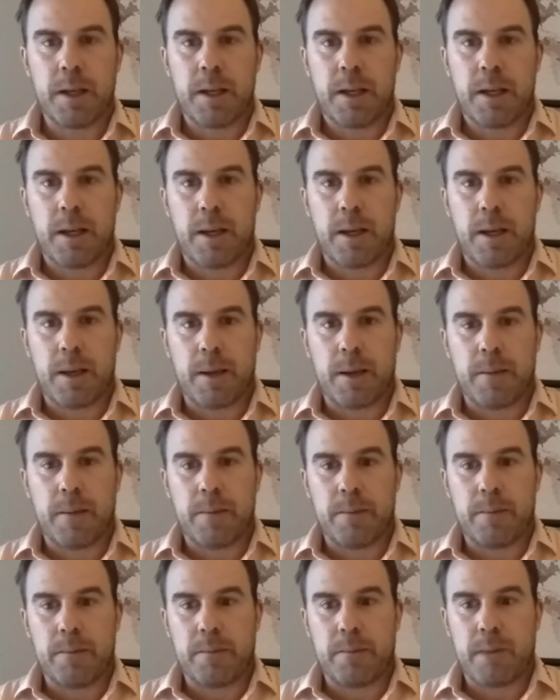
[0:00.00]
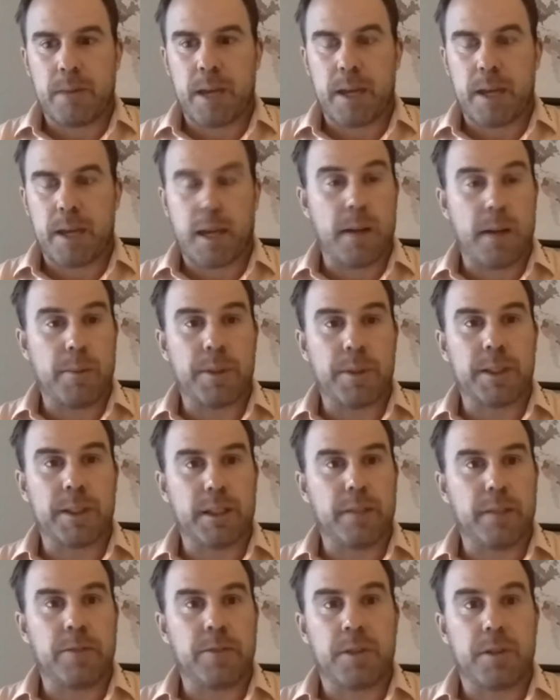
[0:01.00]
Um, I kind of
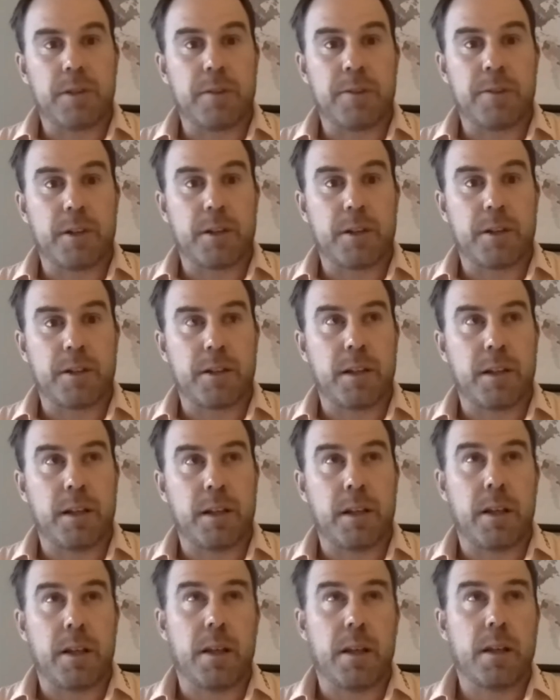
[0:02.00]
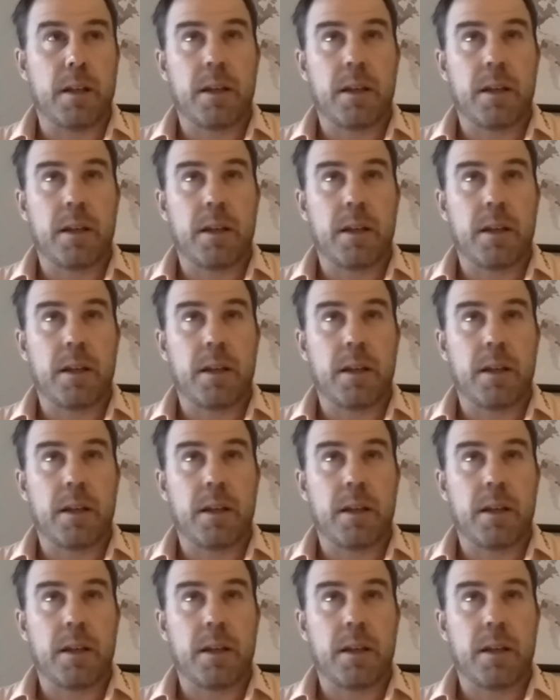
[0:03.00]
believed on the first tee